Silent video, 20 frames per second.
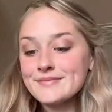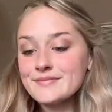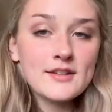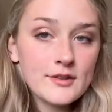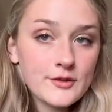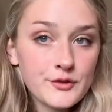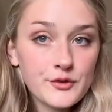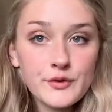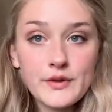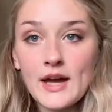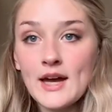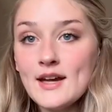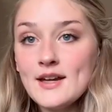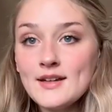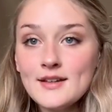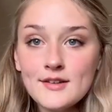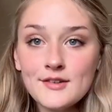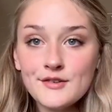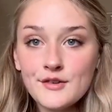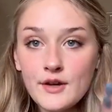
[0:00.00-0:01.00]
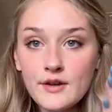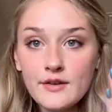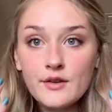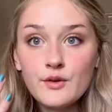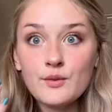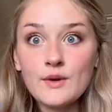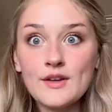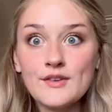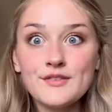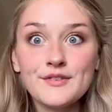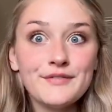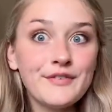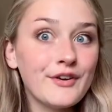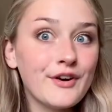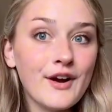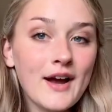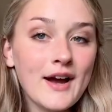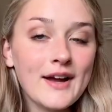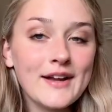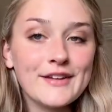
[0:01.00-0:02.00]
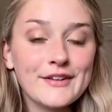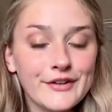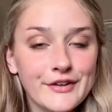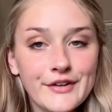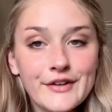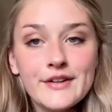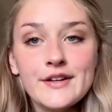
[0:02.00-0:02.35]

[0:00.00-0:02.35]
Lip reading: So that is the rest of our eye look.